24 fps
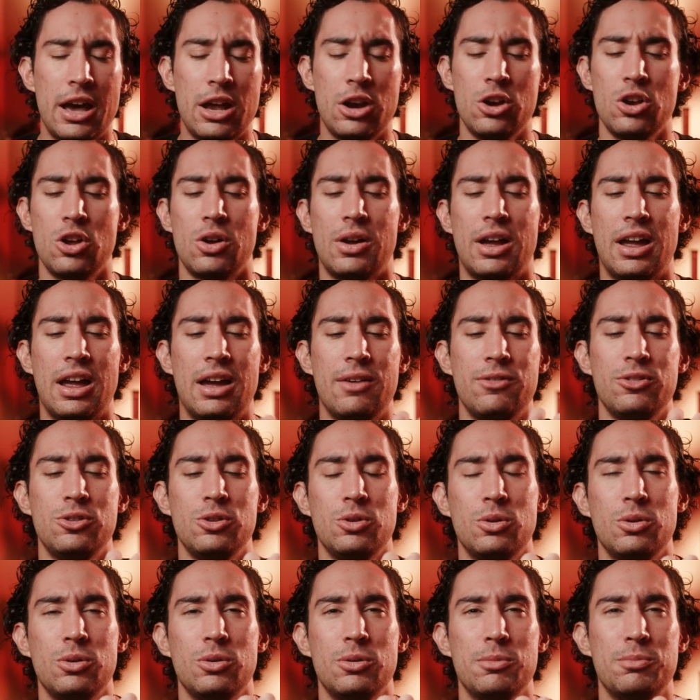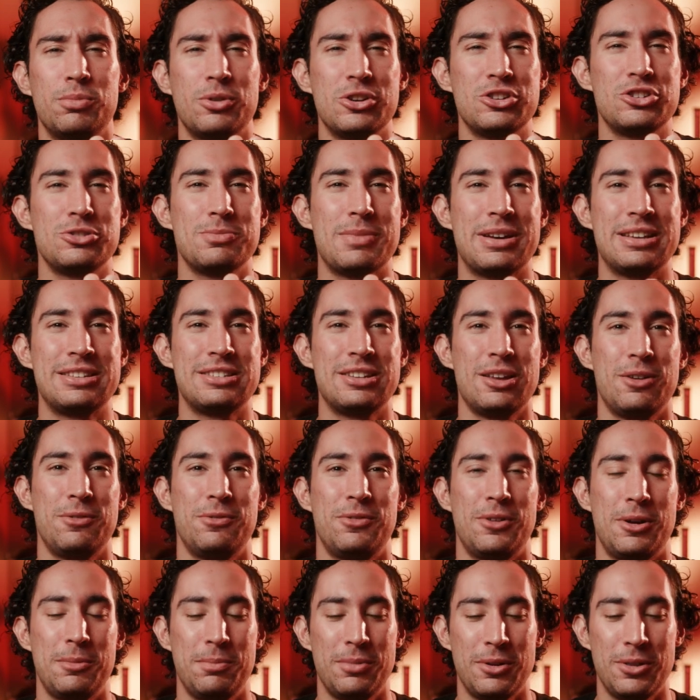I don't know, I have to brush
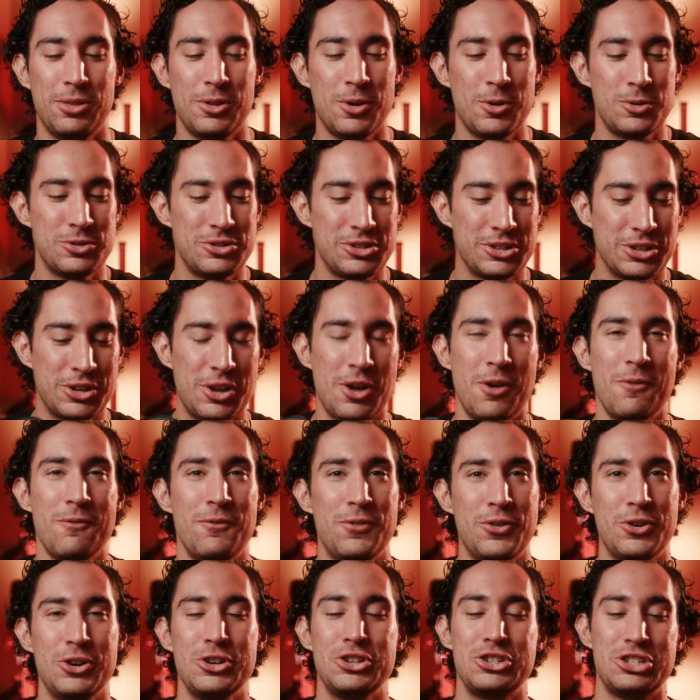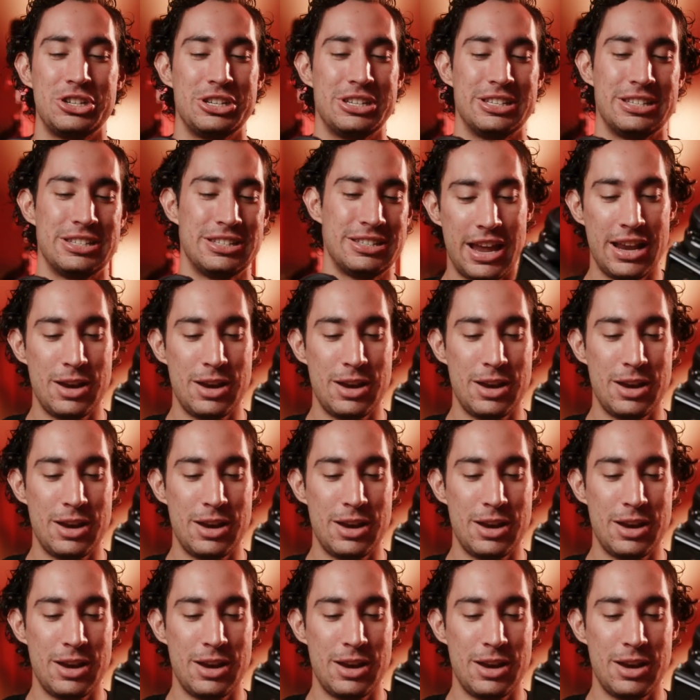myself up on those conversions.